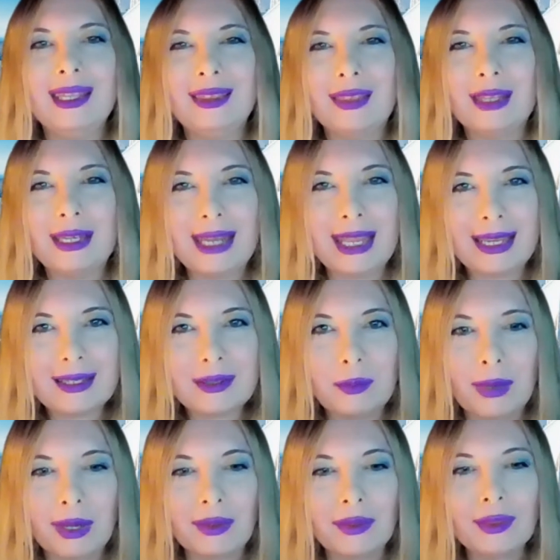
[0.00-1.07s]
In the
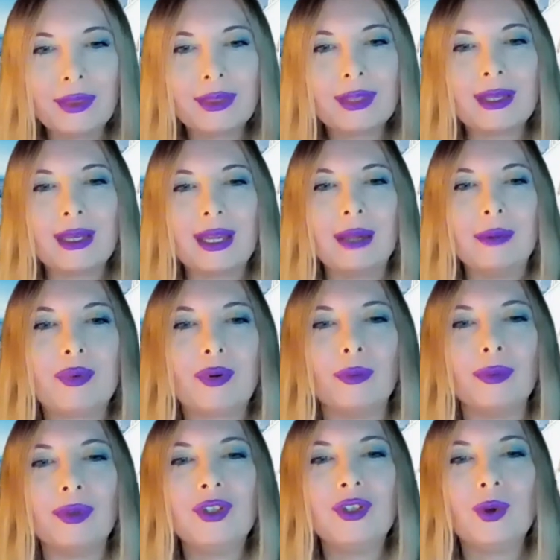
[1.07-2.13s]
next month, I
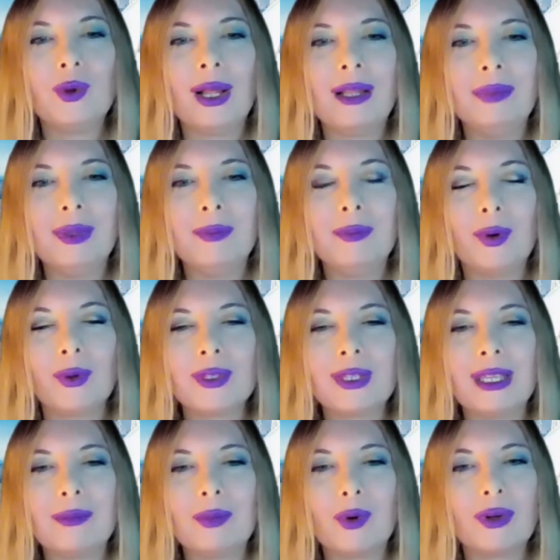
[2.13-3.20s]
promise you I'll be
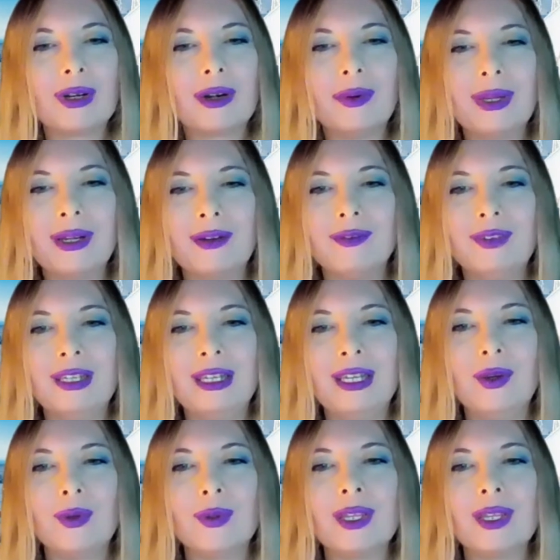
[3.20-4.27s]
posting more career
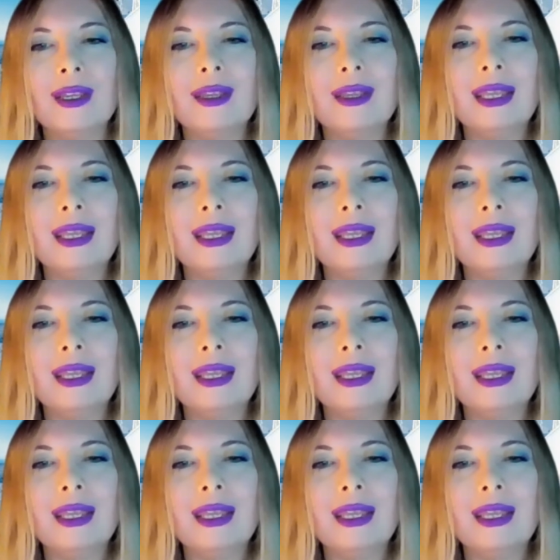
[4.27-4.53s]
videos